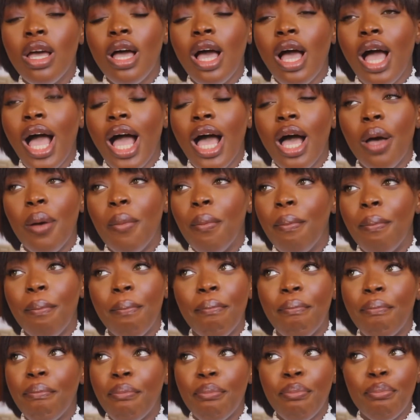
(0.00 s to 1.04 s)

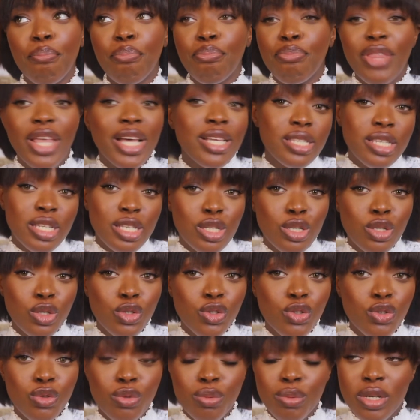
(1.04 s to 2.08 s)
That is the
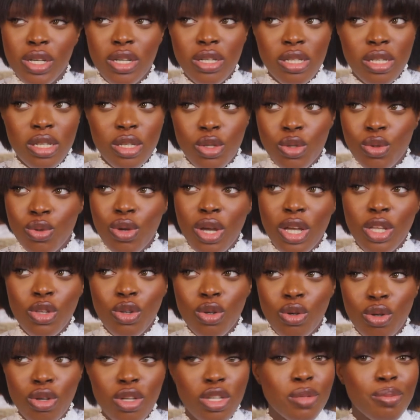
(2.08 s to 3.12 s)
truth, because it's you and
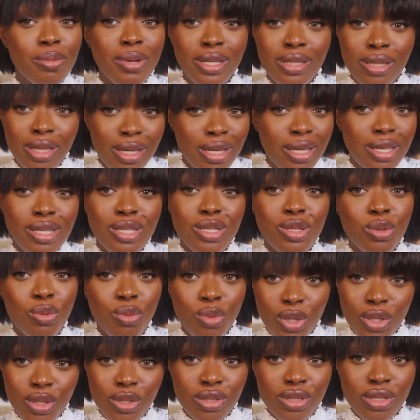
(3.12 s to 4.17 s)
your husband against the
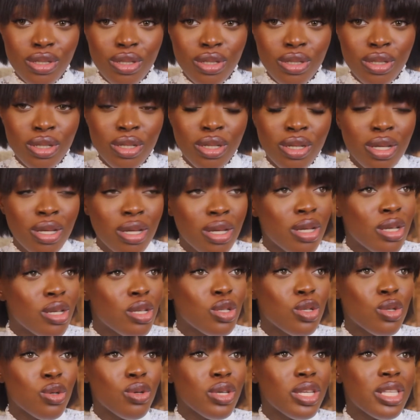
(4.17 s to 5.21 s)
world.
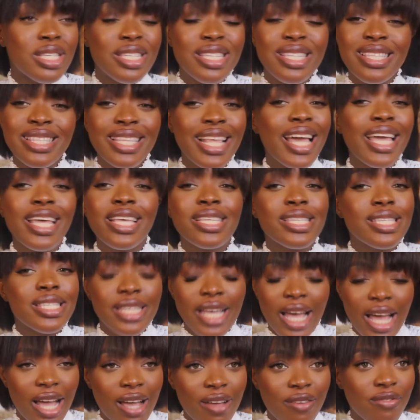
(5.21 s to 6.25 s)
So it's nice to
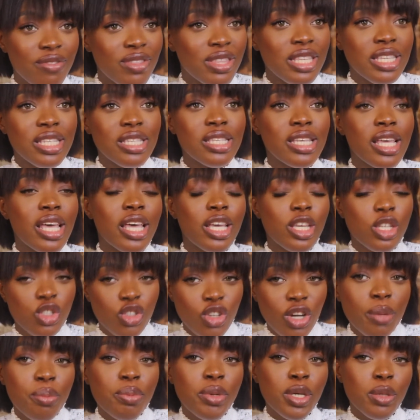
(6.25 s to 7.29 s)
have these
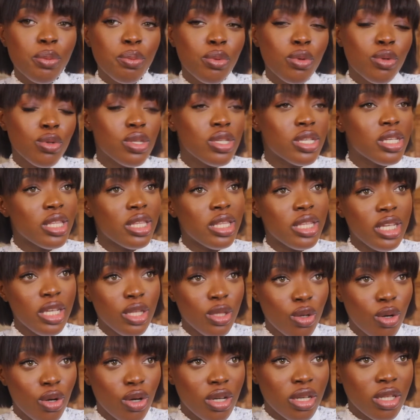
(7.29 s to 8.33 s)
extra people to lean
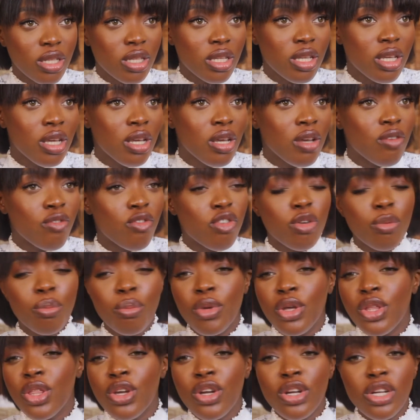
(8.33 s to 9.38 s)
on for
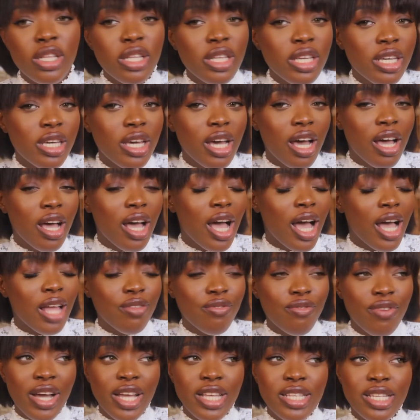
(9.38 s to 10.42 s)
motherly
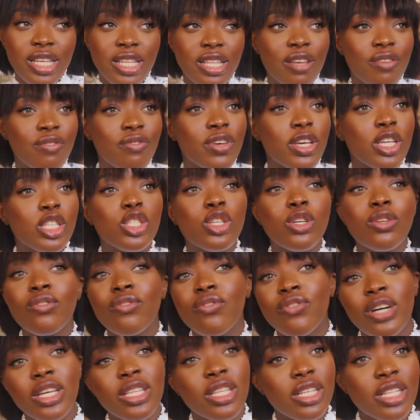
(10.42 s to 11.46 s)
advice and affection,
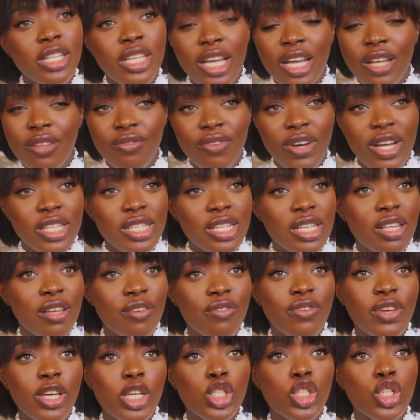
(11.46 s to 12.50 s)
fatherly advice and
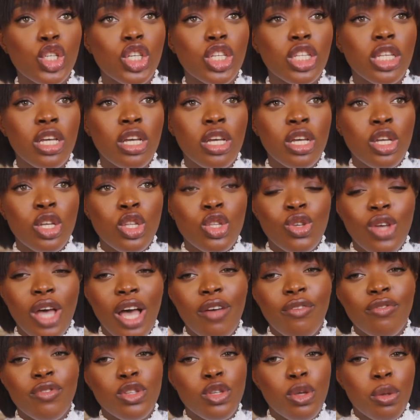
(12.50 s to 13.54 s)
affection, to
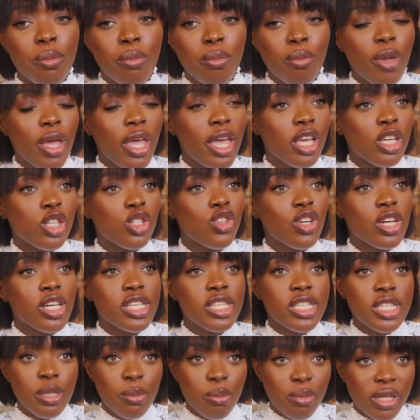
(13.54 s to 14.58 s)
have some extra
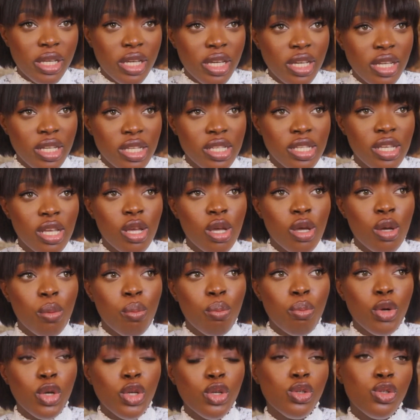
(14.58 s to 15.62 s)
siblings.
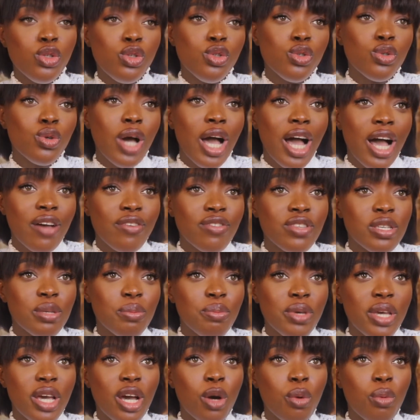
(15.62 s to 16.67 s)
But you do have to
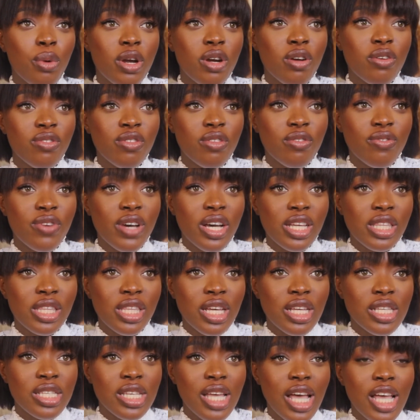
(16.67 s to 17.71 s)
be aware of the fact
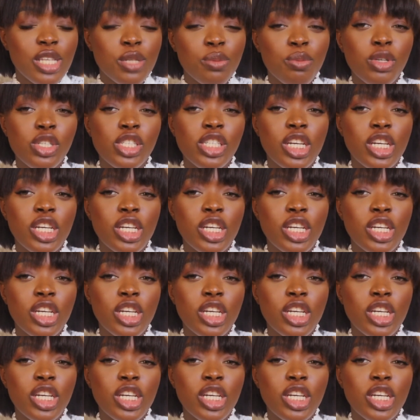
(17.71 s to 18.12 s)
that as much